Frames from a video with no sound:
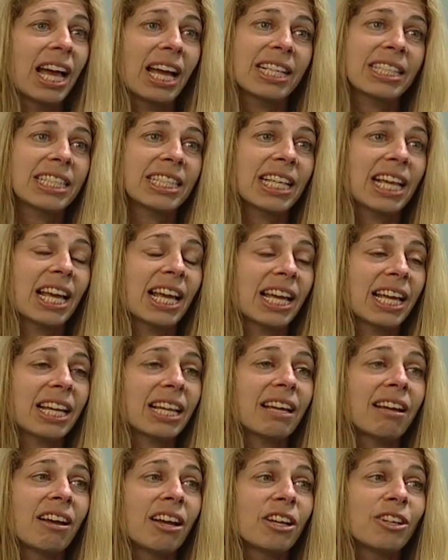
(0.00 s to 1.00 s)
and
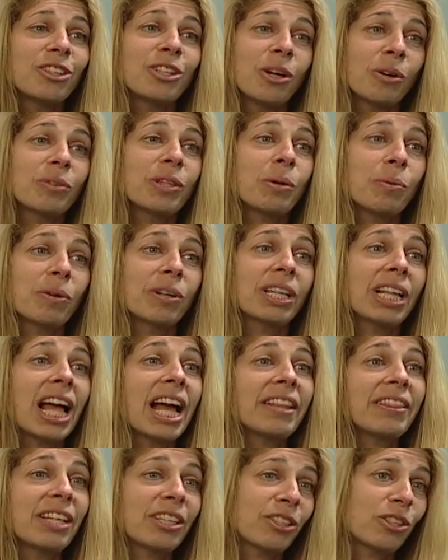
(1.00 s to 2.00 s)
saying, you know, they were
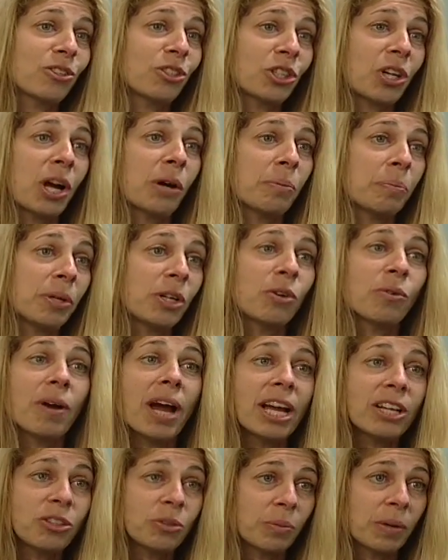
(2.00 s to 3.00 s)
glad that their child would be
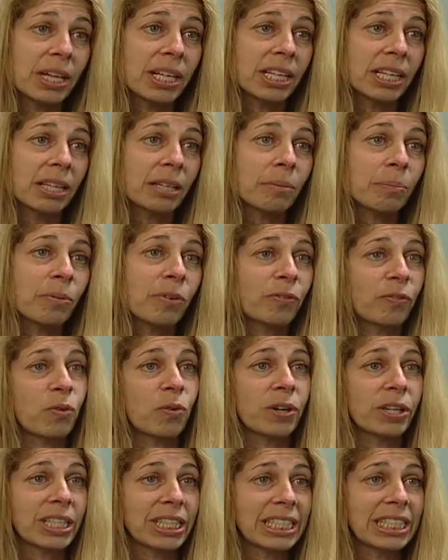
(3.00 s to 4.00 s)
graduating
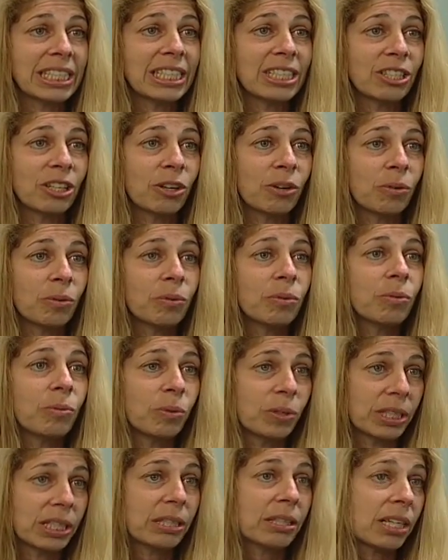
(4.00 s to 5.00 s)
before a casino
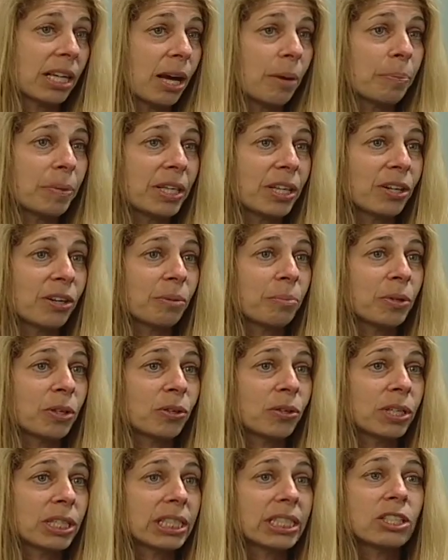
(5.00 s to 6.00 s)
would come here,
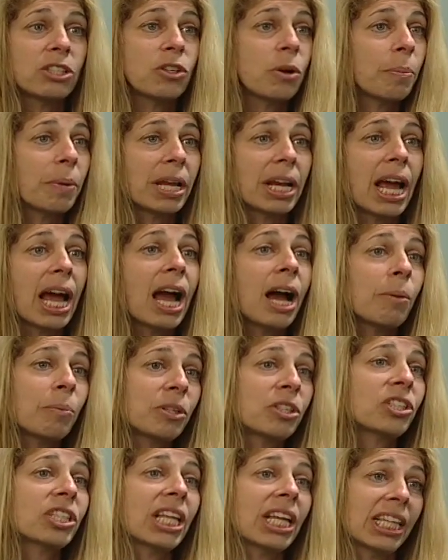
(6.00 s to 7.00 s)
because no matter how
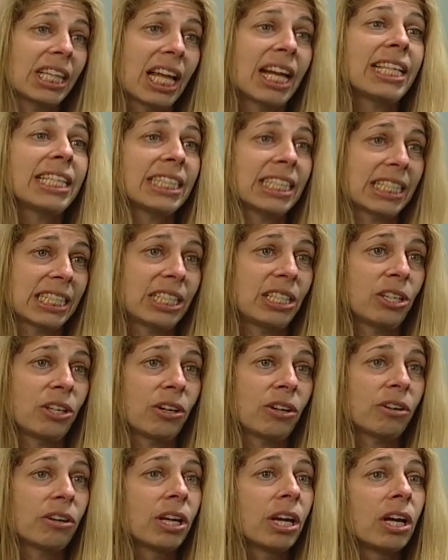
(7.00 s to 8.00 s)
much they liked it
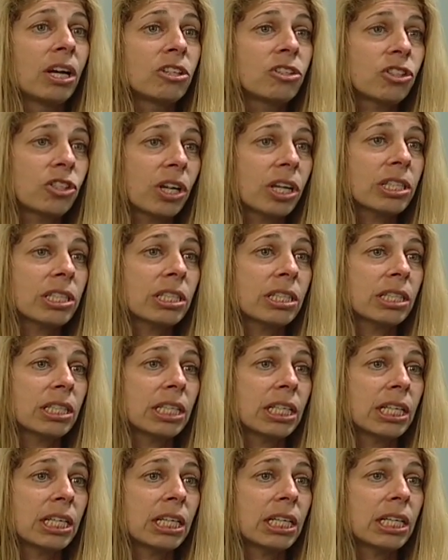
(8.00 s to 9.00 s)
here, just
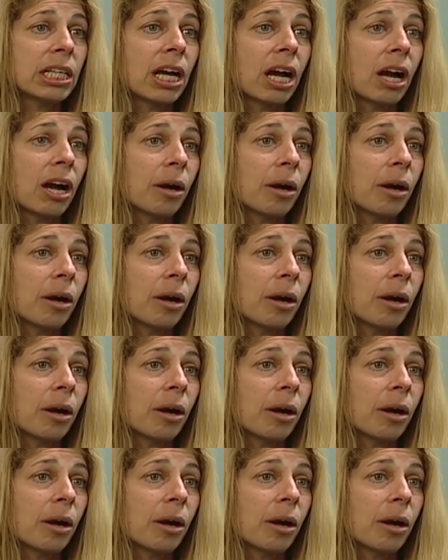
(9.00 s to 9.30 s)
the